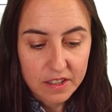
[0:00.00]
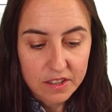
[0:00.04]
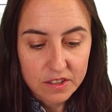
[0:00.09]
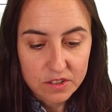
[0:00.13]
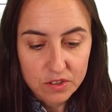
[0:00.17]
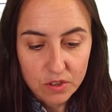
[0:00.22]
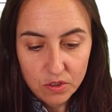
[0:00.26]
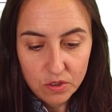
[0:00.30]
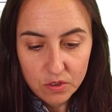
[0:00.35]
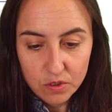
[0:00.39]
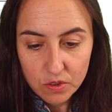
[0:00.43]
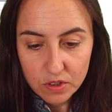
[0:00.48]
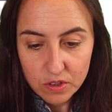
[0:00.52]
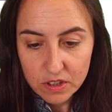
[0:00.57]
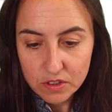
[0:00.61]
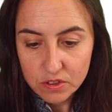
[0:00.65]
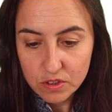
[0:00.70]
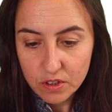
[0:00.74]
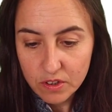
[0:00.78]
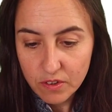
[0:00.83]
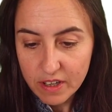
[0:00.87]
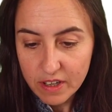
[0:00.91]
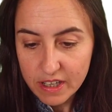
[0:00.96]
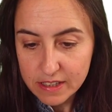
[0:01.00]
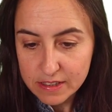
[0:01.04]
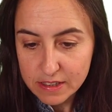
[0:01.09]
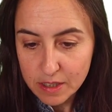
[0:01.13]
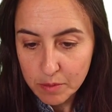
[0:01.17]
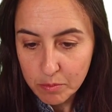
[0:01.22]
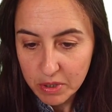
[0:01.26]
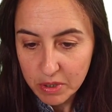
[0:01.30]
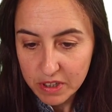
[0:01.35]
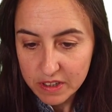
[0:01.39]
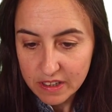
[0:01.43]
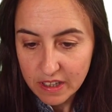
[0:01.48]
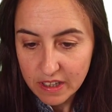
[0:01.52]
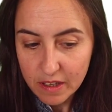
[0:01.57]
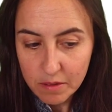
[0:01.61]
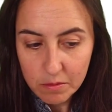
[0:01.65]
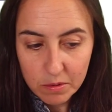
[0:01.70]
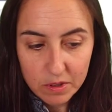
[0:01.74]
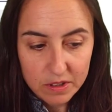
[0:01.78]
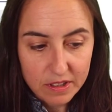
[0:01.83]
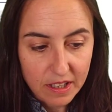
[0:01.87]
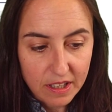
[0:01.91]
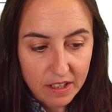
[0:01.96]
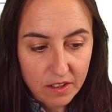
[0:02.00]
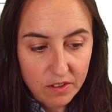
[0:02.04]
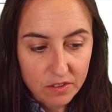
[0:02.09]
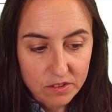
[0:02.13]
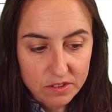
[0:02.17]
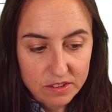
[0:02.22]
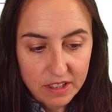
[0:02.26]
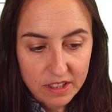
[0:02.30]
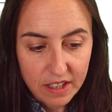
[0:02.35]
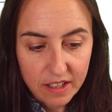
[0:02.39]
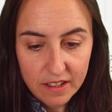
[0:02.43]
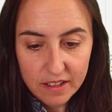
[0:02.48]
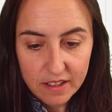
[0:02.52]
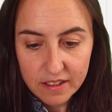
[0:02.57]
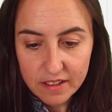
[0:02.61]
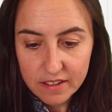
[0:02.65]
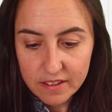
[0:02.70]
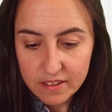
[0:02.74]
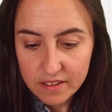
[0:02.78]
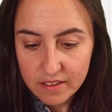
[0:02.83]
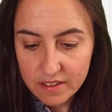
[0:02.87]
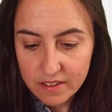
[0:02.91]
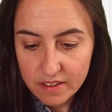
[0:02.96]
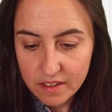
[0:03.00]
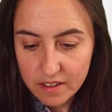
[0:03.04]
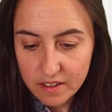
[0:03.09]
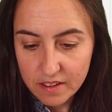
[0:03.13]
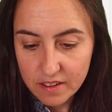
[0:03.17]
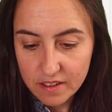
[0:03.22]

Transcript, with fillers: So you need to create a separate table that contains